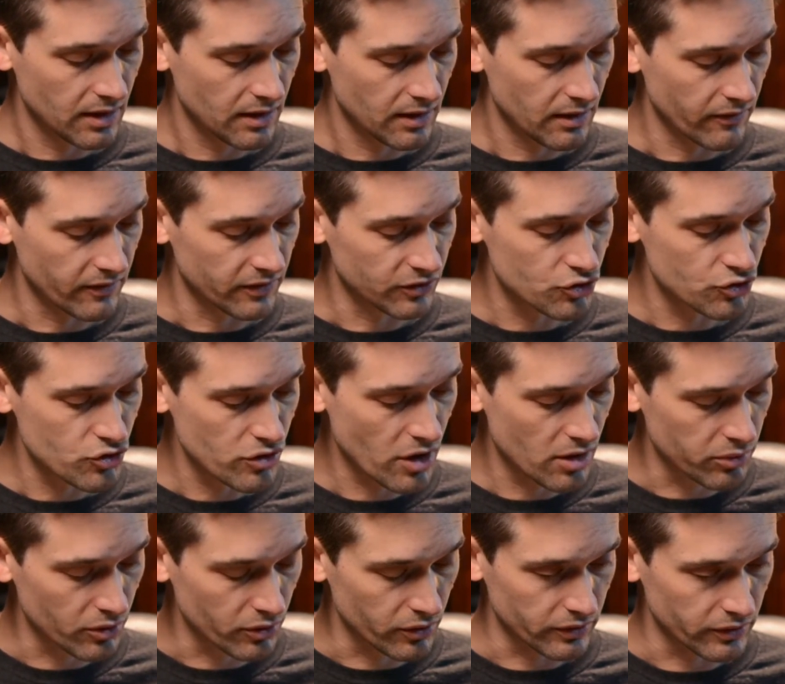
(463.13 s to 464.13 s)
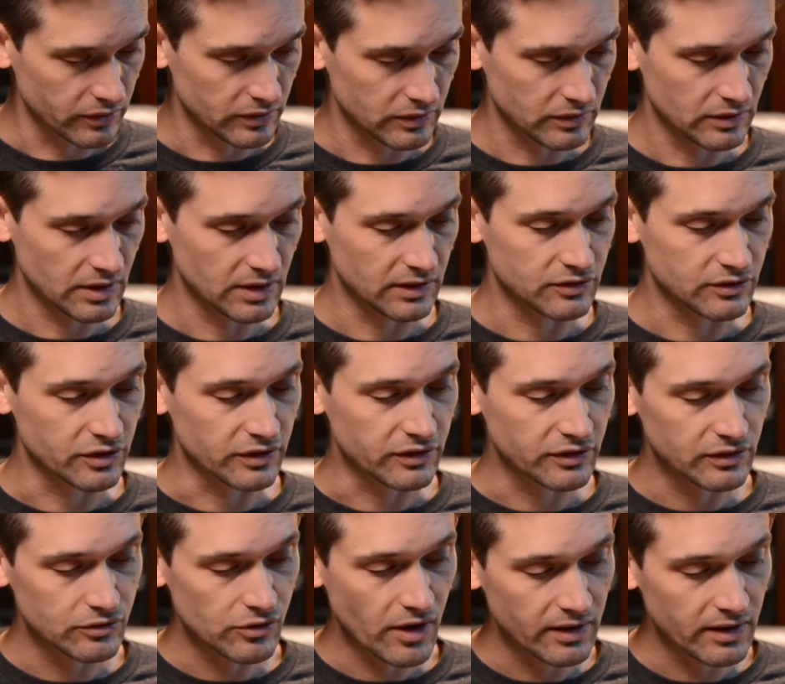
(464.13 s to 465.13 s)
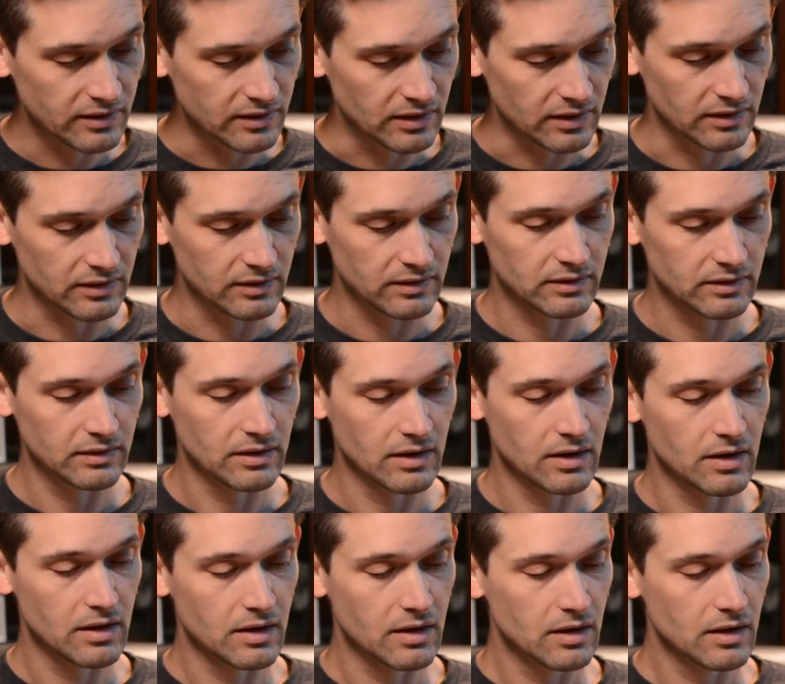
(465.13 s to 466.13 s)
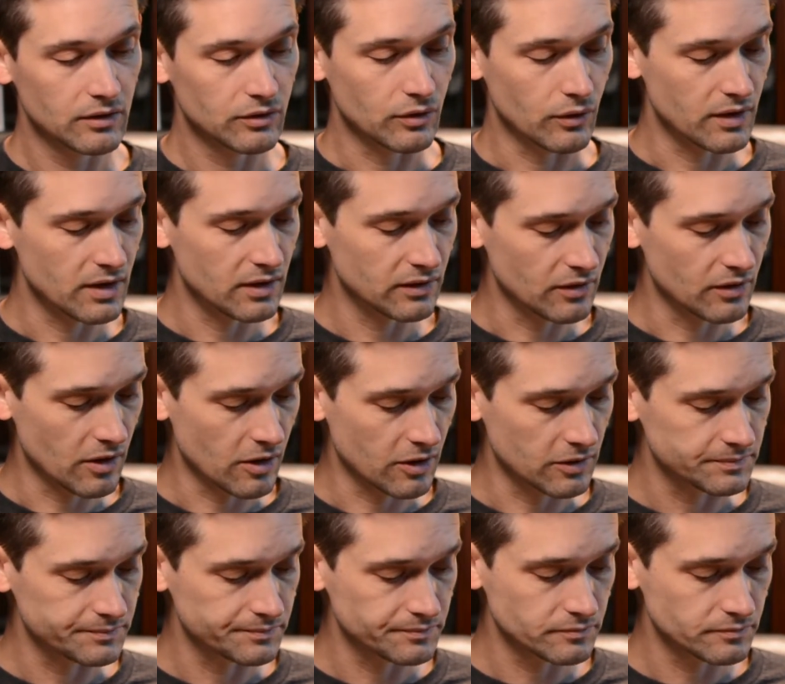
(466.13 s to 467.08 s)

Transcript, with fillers: of his troubles, his distresses. So these are